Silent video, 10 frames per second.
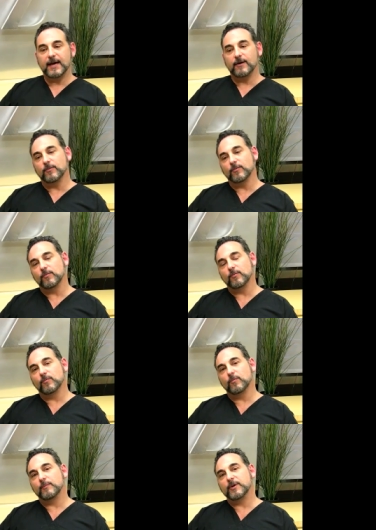Now,
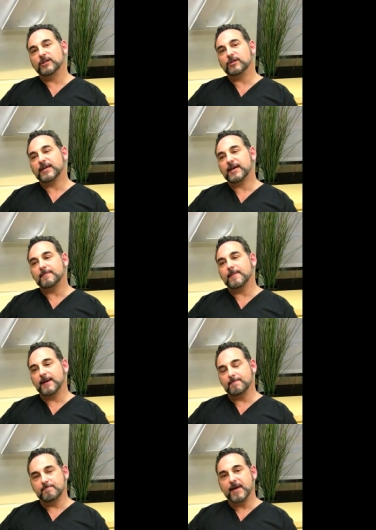when we look at,
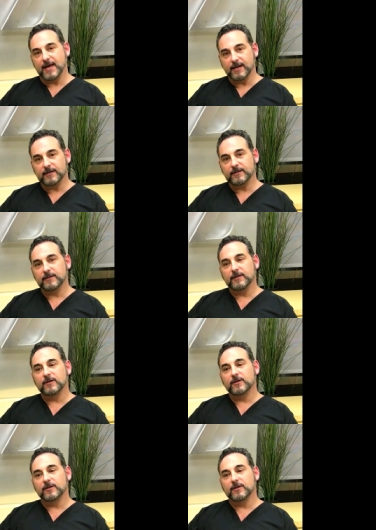at men,